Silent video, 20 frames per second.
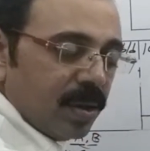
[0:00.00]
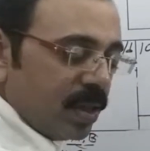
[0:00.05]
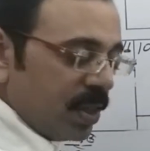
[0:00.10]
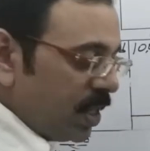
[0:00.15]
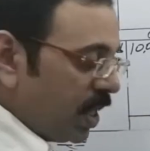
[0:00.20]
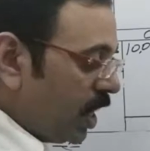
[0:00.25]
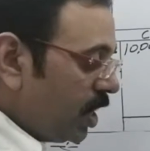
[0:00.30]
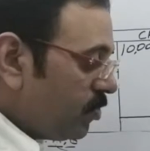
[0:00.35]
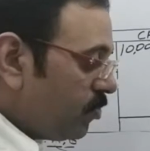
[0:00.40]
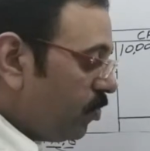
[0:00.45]

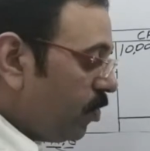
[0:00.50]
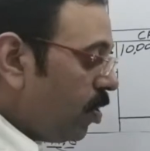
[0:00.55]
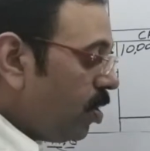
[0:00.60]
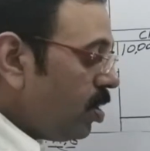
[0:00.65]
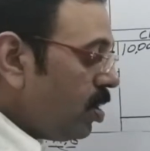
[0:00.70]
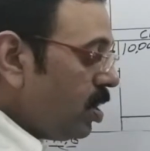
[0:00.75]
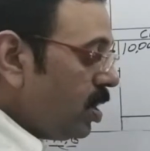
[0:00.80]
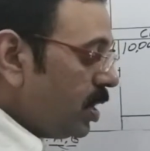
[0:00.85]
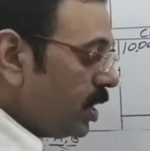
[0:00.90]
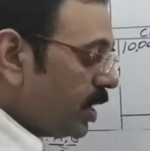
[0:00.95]

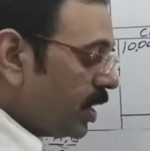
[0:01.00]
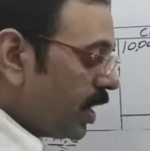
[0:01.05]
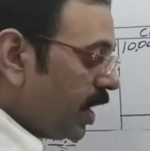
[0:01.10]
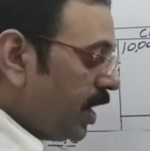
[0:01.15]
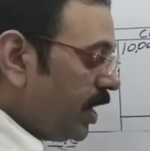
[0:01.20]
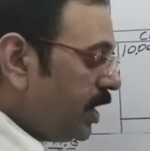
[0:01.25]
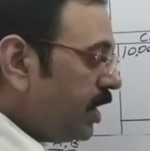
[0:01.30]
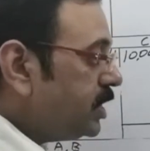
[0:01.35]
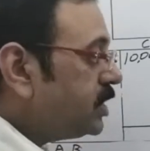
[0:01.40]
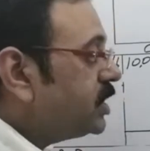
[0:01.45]
Therefore,
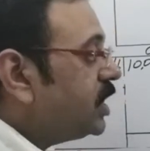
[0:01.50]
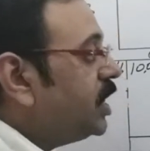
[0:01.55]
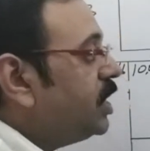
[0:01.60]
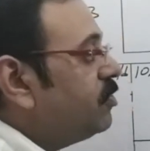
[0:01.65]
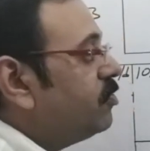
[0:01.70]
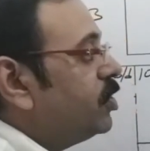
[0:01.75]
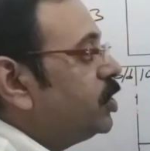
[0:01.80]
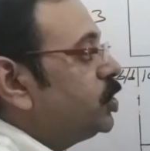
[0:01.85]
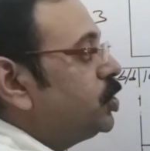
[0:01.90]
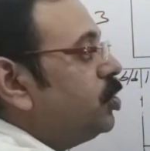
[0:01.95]
credit
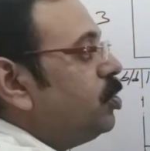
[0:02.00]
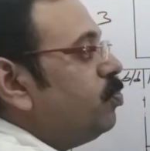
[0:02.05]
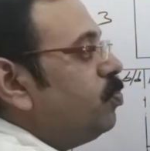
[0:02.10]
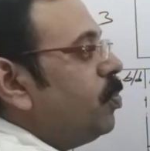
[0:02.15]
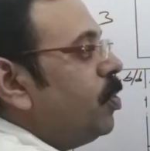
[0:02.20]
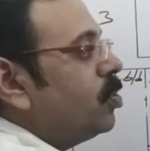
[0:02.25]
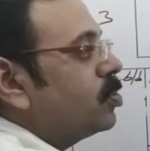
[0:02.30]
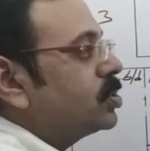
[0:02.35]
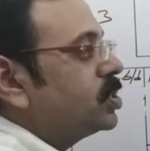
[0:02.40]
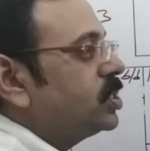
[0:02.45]
side we should
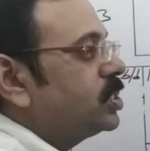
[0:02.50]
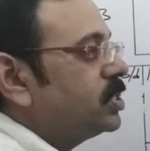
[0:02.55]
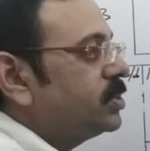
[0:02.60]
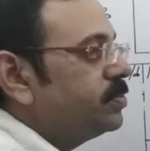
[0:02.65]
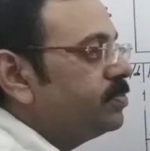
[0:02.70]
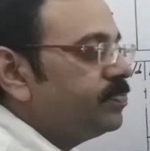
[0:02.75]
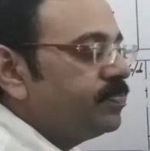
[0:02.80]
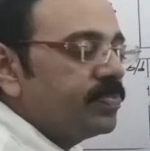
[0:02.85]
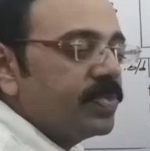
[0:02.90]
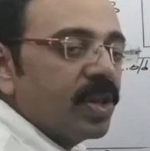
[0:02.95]
post.
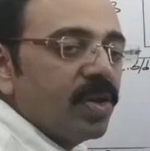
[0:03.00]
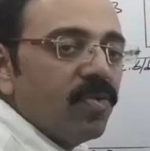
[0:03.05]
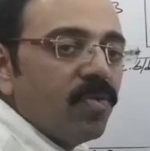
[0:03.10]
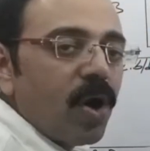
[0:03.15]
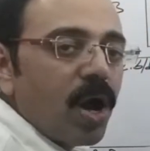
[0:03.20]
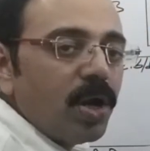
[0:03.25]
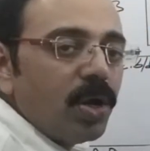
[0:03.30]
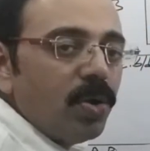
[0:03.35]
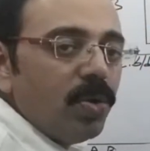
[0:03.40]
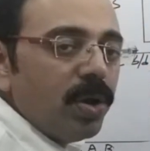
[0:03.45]

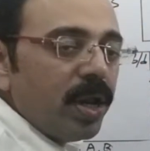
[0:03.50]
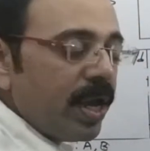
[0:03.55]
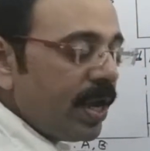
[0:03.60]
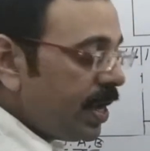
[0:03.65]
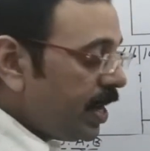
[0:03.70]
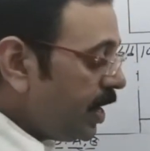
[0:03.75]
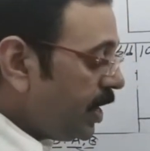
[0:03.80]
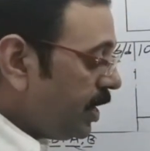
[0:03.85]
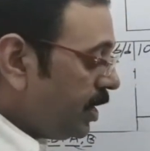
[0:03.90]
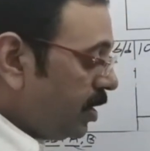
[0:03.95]
What to
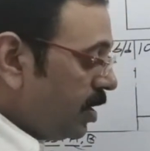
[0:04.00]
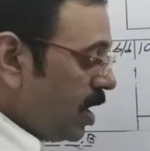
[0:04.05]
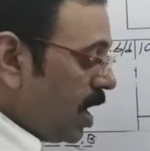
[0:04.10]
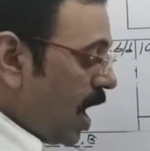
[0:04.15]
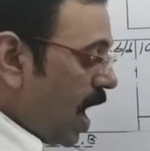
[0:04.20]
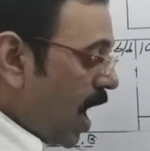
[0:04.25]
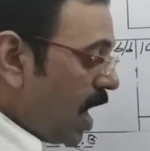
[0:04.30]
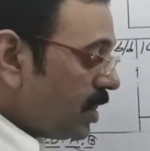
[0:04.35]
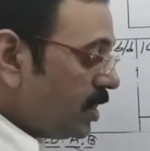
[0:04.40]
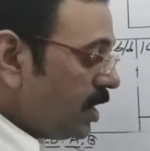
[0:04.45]
write?
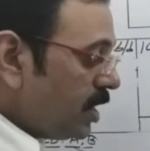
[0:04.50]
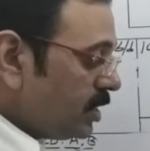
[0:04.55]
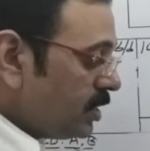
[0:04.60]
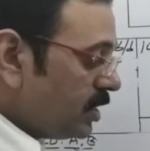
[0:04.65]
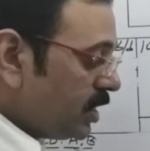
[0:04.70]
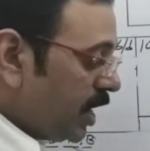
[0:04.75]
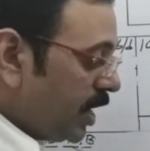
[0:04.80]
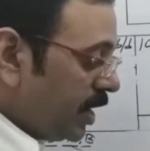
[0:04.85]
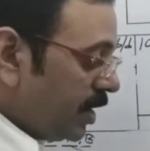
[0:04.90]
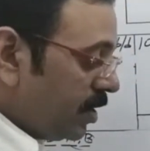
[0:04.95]
Other
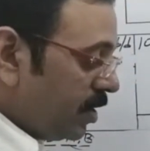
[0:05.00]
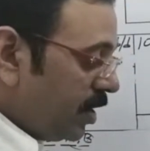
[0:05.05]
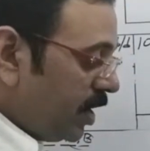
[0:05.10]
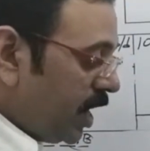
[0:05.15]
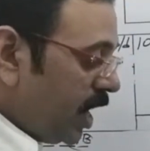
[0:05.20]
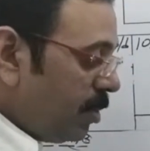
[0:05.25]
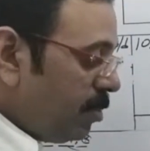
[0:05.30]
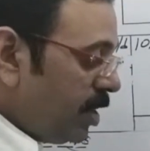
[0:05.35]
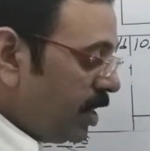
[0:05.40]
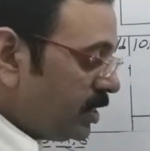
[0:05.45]
side,
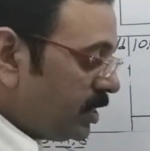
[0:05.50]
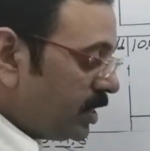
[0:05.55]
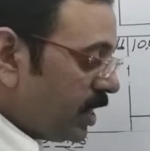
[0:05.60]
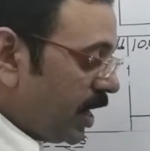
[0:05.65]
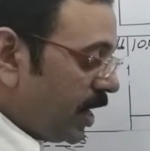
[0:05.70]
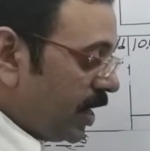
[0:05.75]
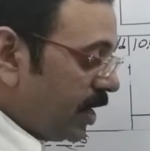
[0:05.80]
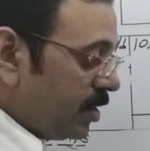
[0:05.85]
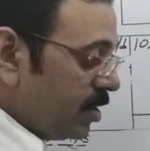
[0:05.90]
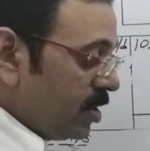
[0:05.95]
debit
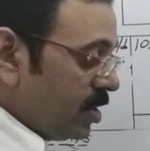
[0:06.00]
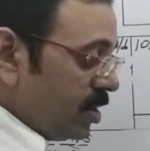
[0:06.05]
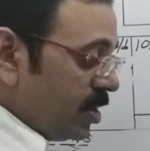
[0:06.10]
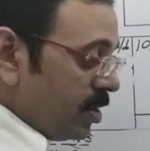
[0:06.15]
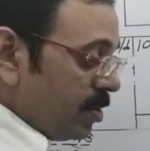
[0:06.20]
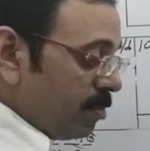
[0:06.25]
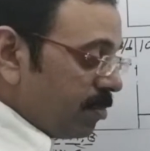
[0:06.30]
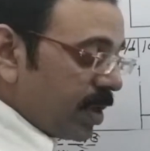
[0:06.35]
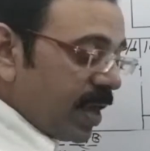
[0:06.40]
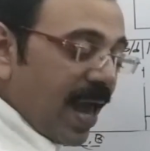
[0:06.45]
side.
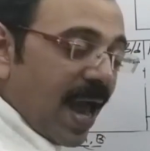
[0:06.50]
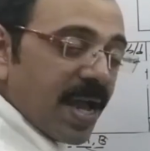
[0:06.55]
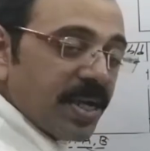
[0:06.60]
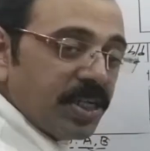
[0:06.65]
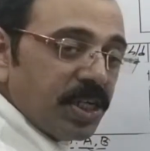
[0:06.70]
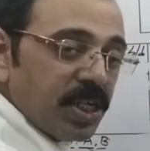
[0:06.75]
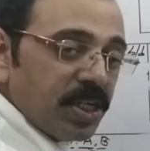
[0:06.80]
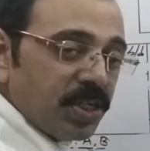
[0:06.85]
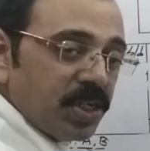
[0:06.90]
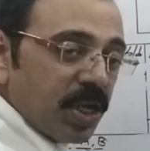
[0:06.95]

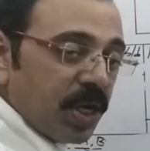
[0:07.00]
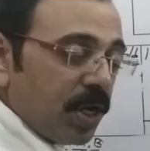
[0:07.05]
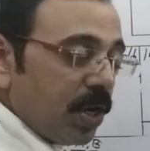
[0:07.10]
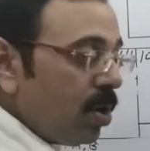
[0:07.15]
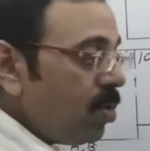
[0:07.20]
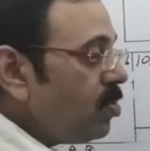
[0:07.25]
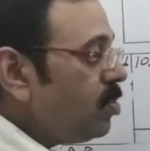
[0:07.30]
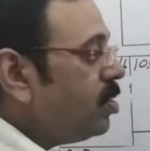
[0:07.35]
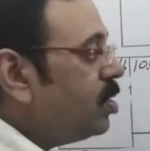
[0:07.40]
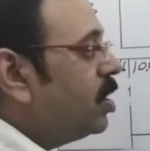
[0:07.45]
Cash is there
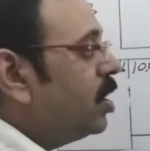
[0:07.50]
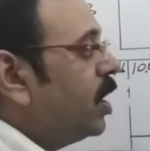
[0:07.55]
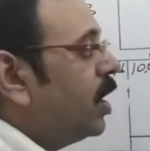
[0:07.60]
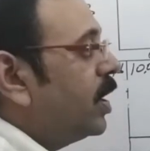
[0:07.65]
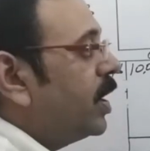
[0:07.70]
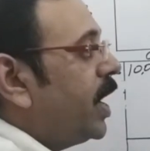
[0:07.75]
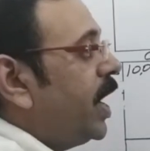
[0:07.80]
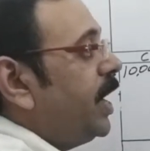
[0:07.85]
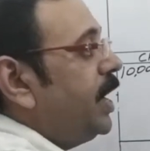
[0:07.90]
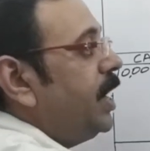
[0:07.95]
now.
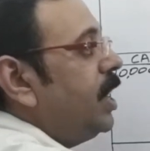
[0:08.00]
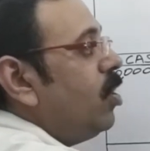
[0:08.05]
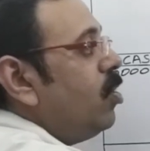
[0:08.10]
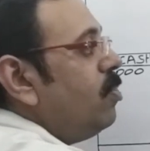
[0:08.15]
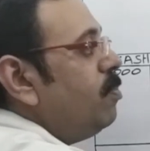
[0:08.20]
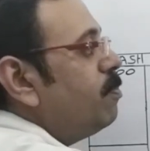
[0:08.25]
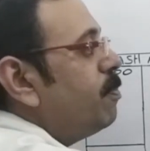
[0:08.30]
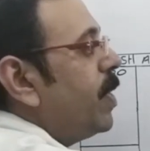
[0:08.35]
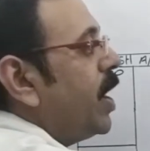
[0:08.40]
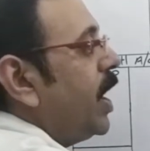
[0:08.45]
Write
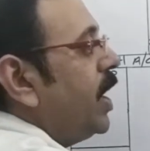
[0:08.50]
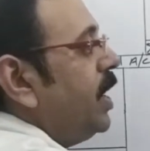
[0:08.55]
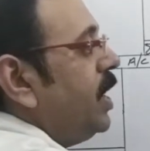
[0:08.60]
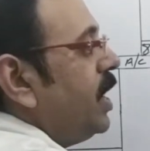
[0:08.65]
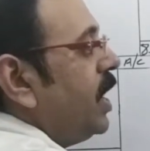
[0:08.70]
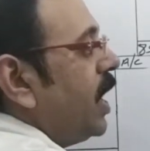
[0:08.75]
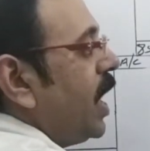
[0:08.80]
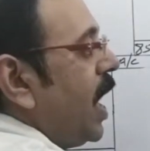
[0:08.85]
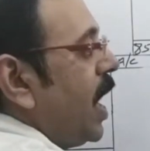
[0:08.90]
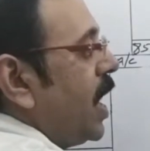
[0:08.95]
down
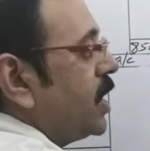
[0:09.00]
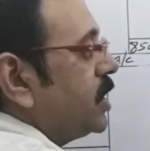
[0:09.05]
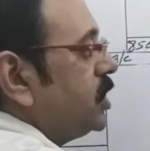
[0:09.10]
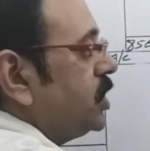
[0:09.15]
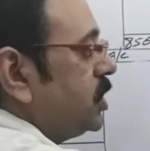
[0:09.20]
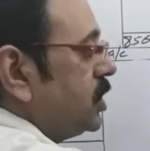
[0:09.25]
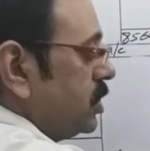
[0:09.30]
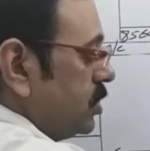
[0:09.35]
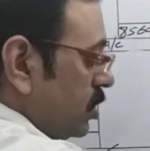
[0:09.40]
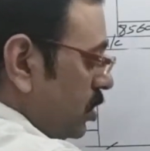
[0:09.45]
by
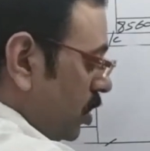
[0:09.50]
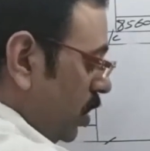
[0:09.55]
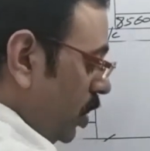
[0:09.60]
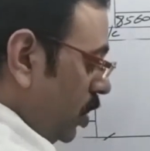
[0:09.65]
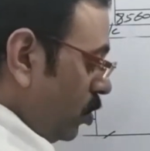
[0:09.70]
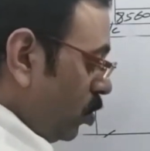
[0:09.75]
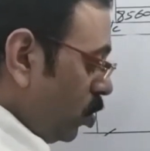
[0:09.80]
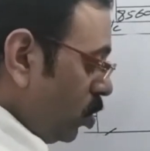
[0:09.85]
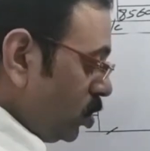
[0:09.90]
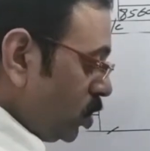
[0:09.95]
cash.
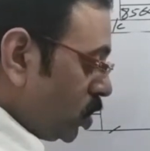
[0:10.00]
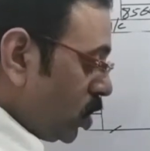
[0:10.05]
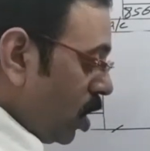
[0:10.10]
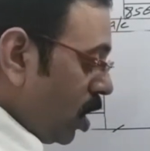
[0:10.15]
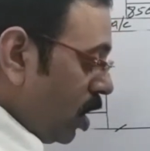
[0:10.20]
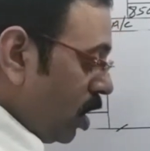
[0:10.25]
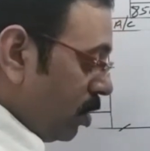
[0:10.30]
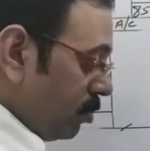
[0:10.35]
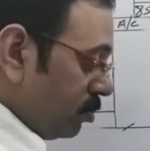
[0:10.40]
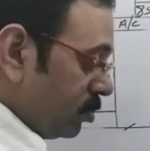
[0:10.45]
In whose
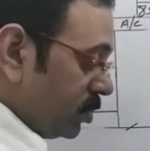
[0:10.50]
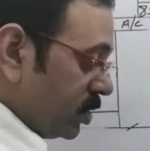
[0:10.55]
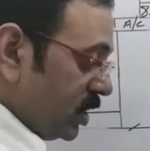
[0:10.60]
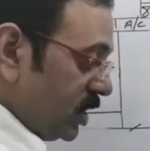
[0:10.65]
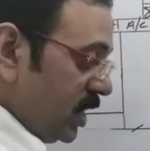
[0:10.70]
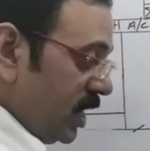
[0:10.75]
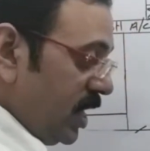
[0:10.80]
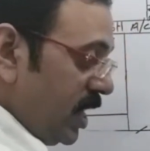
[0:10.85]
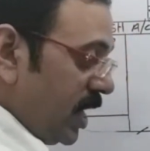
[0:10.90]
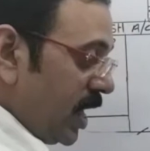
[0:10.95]
column?
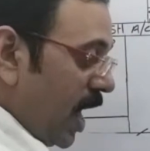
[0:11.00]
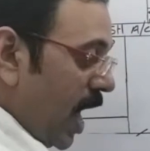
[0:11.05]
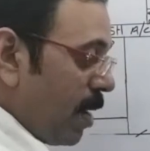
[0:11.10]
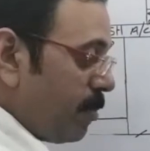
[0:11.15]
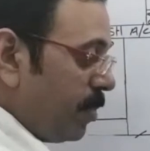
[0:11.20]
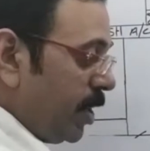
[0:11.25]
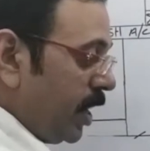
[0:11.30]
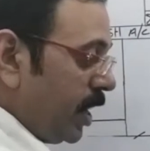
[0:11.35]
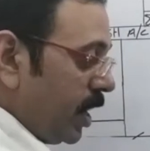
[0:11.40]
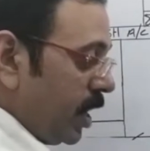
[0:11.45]
C
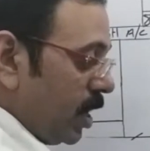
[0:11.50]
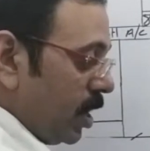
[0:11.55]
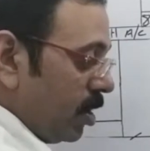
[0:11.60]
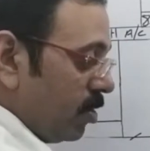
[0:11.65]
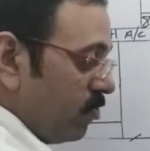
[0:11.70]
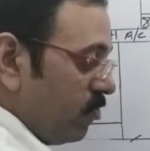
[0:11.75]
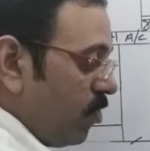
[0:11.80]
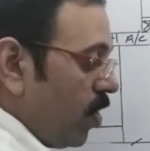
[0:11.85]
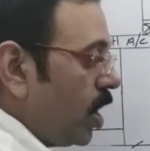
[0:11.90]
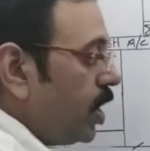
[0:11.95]

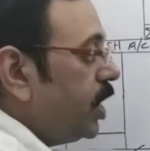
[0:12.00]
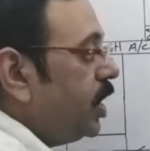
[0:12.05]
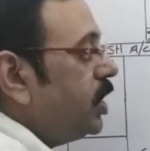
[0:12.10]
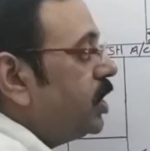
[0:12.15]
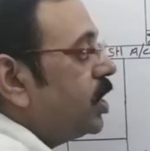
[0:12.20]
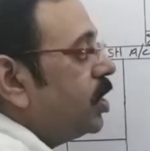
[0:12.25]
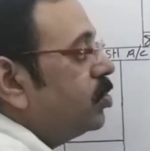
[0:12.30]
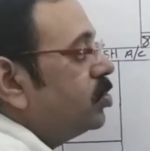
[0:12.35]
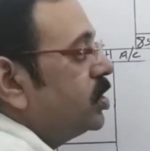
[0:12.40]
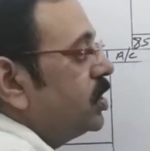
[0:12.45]
capital,
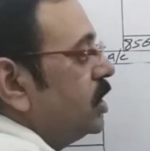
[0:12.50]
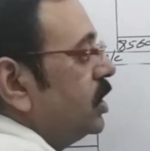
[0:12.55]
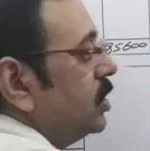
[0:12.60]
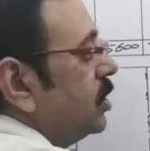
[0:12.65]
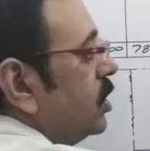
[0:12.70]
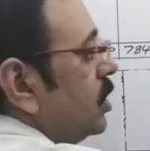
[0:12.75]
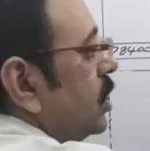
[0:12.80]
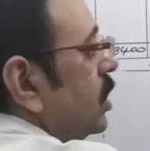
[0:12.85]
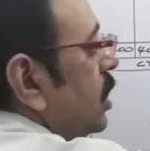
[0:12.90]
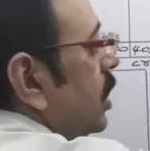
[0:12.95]

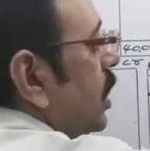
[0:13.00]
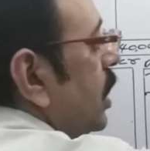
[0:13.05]
40,000.